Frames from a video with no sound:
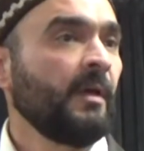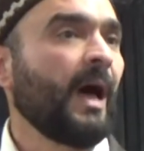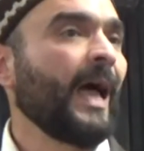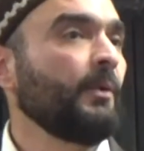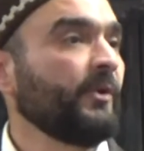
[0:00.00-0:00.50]

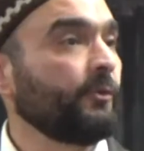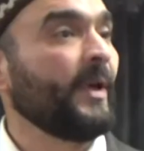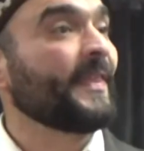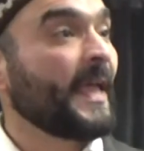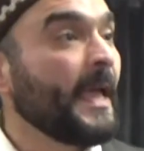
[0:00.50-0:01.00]
I was
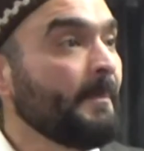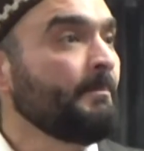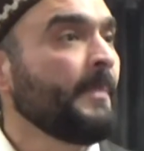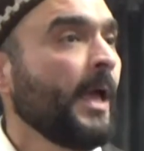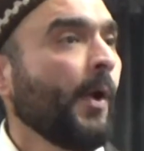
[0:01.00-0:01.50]
with
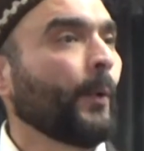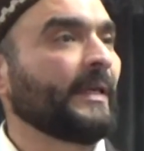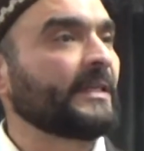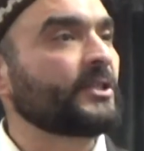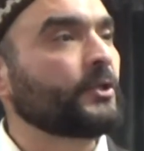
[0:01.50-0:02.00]
him when
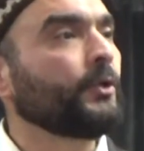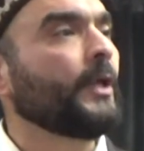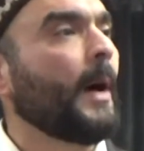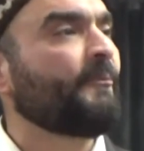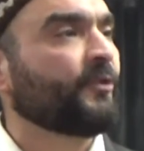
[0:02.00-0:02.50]
he stood
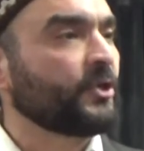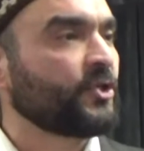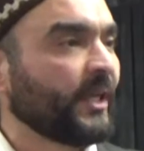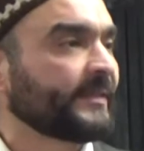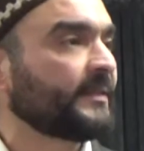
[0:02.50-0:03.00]
up for
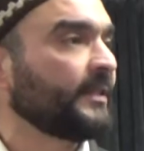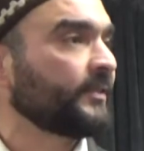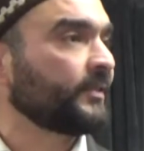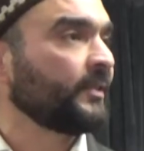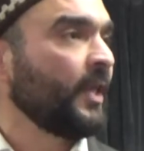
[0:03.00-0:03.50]

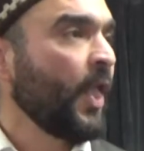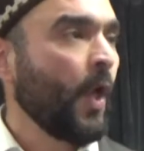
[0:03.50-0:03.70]
justice,